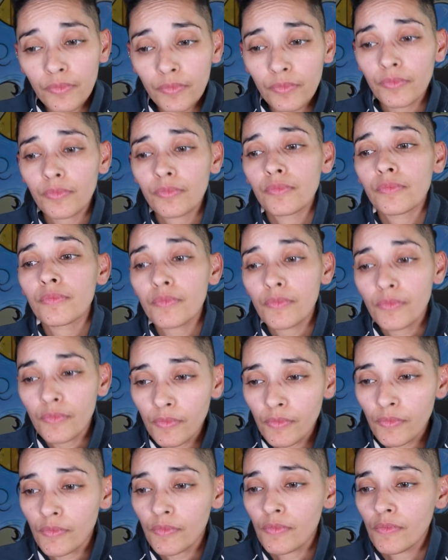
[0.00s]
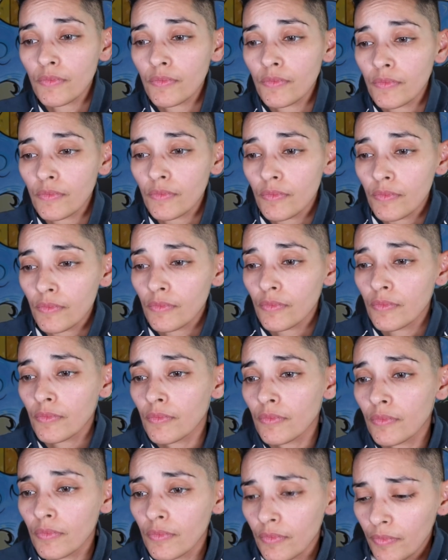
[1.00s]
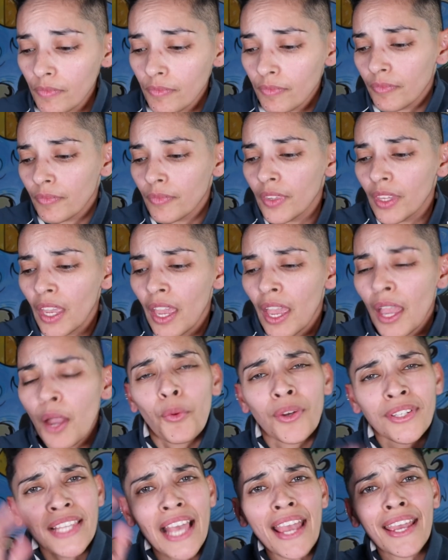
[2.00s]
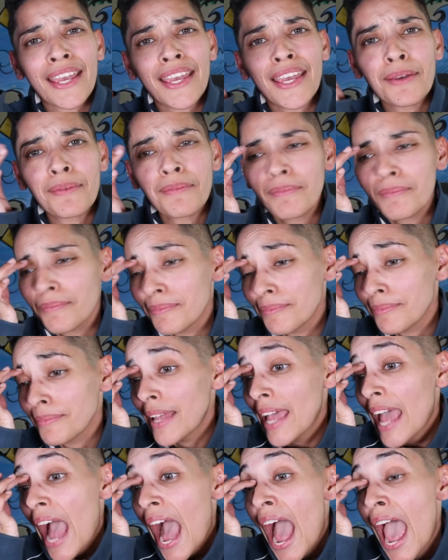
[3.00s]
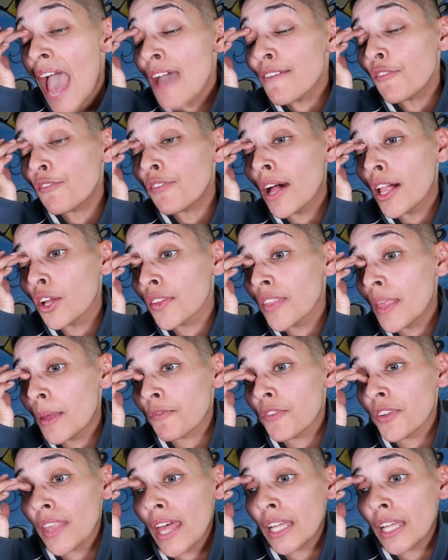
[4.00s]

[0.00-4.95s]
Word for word: Every time you win one What's going on, Lynch Gang? What Was that him? I haven't followed them for